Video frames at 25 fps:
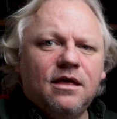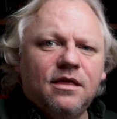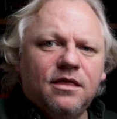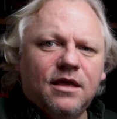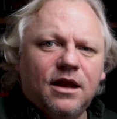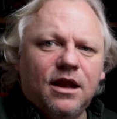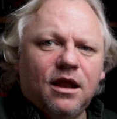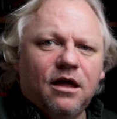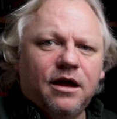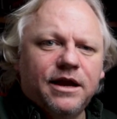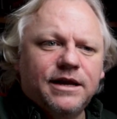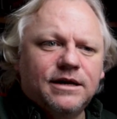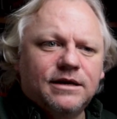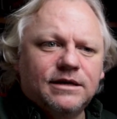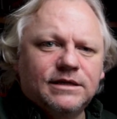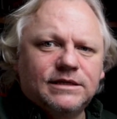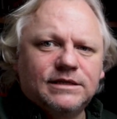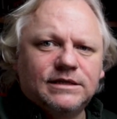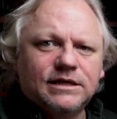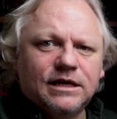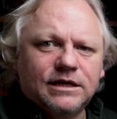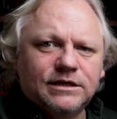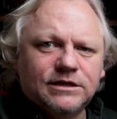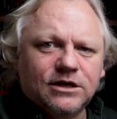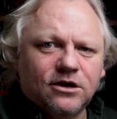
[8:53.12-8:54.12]
the
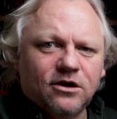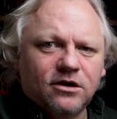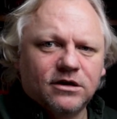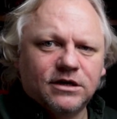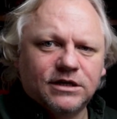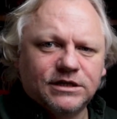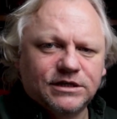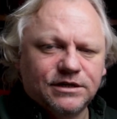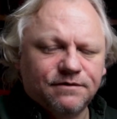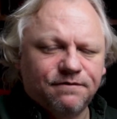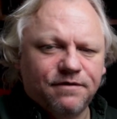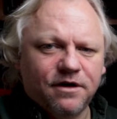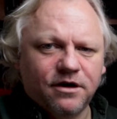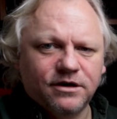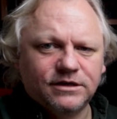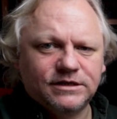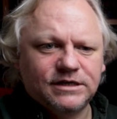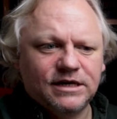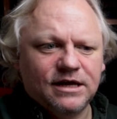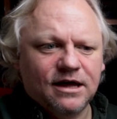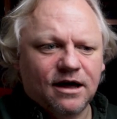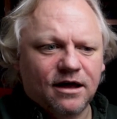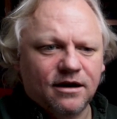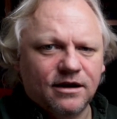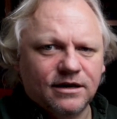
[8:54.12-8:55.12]
lightness and darkness of those
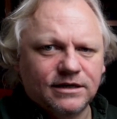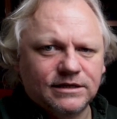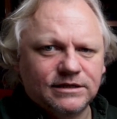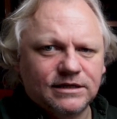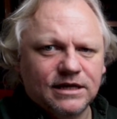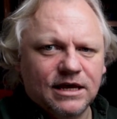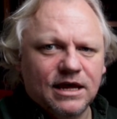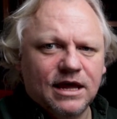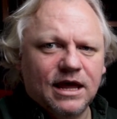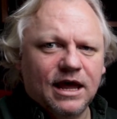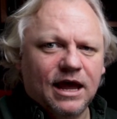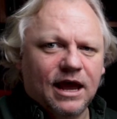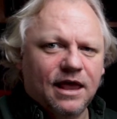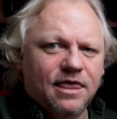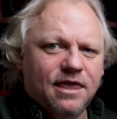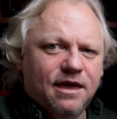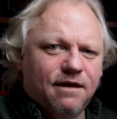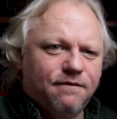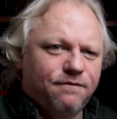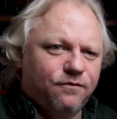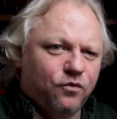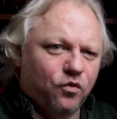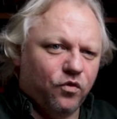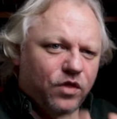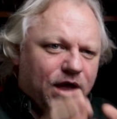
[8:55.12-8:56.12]
colors and
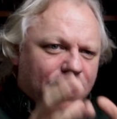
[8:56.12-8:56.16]
therefore